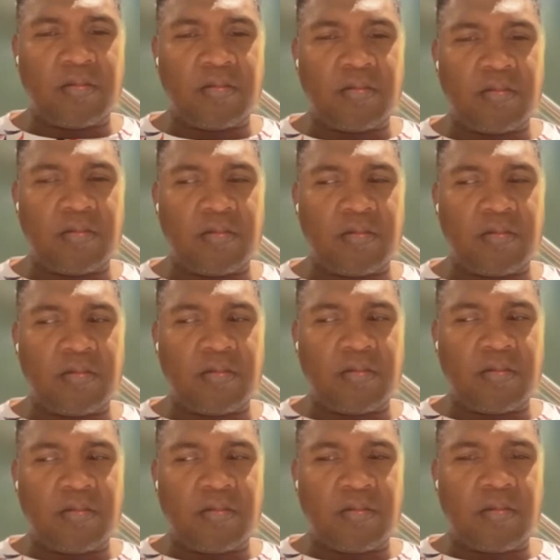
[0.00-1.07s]

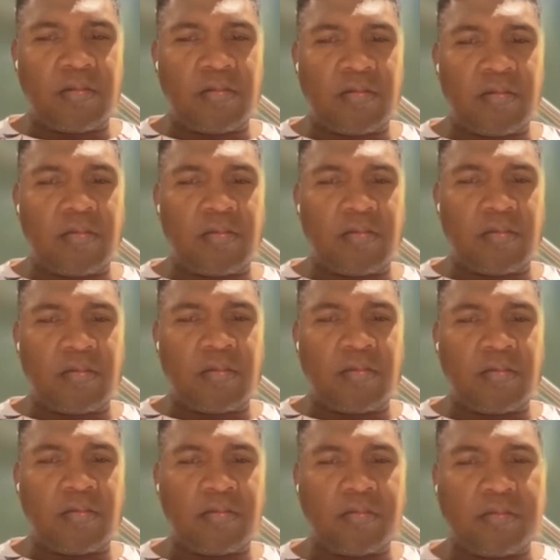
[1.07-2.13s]

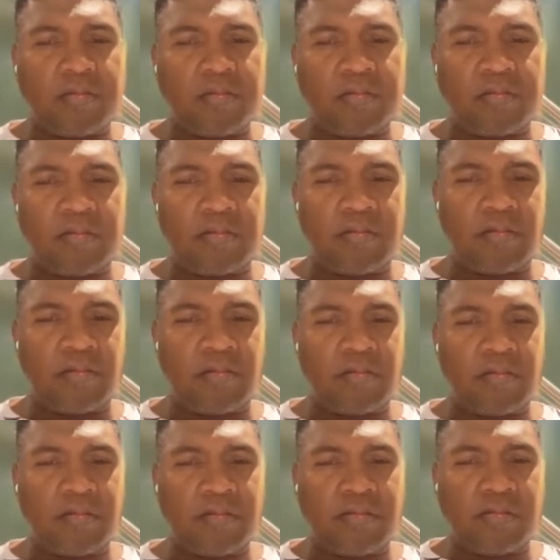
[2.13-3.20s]

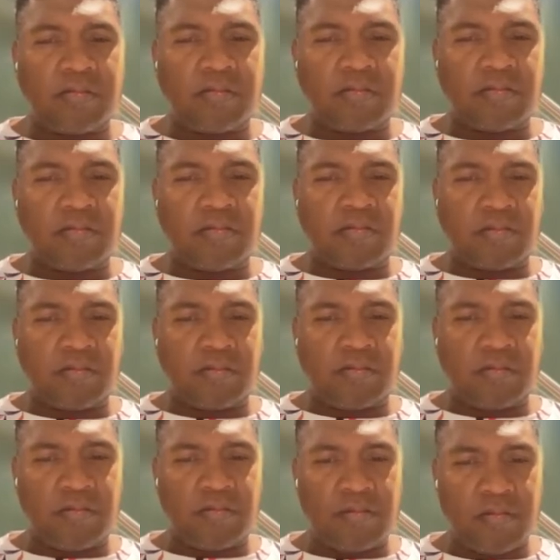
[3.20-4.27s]

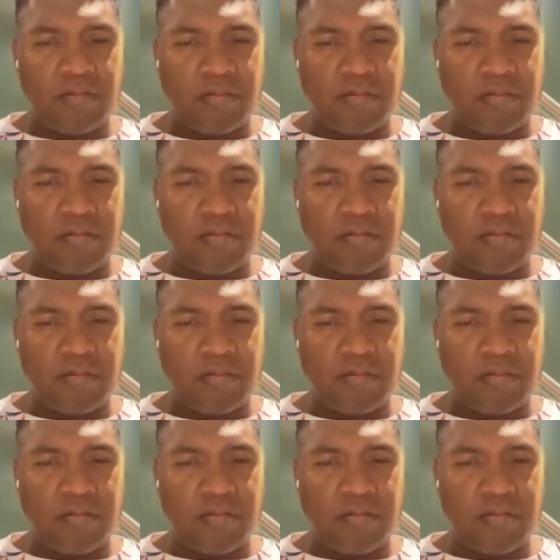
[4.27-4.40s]
No words are spoken by the person on screen.